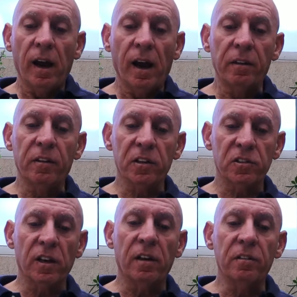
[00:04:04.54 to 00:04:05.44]
And
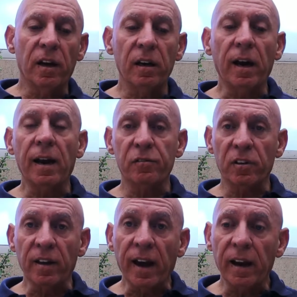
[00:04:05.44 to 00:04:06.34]
then after
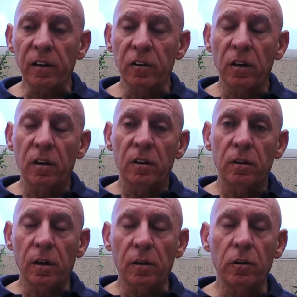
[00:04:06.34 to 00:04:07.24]
that,
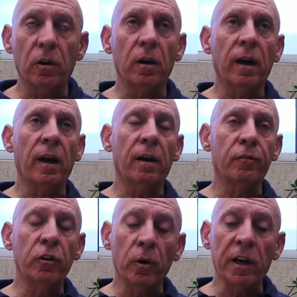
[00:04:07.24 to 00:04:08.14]
you're going to
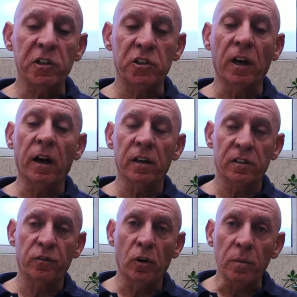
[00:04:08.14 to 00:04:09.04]
have
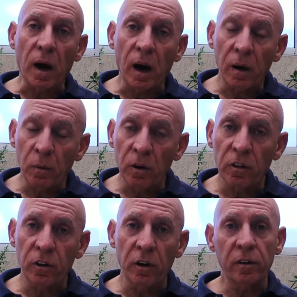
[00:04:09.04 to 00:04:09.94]
USCIS form
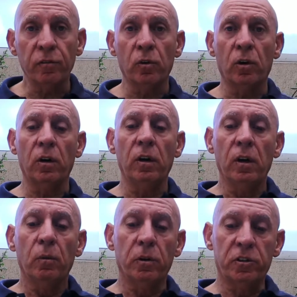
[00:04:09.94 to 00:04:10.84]

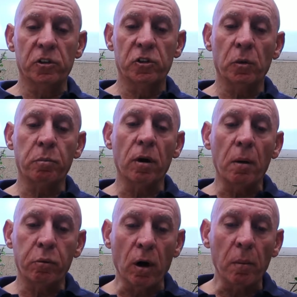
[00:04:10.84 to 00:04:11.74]
I-134, which is your
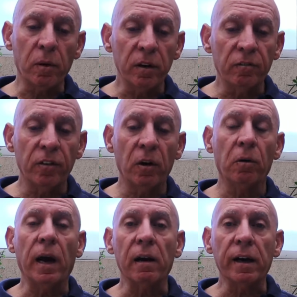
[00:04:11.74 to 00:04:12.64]
properly
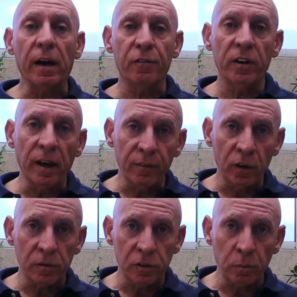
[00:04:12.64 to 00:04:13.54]
filled out affidavit
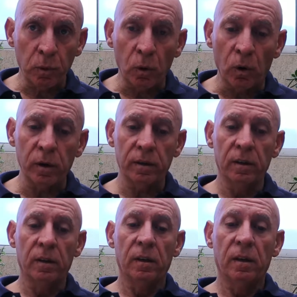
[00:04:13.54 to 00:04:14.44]
of support,
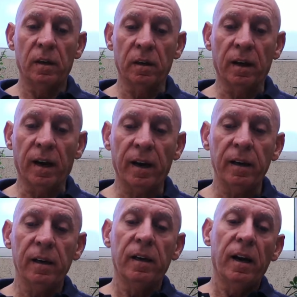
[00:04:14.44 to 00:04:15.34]
okay?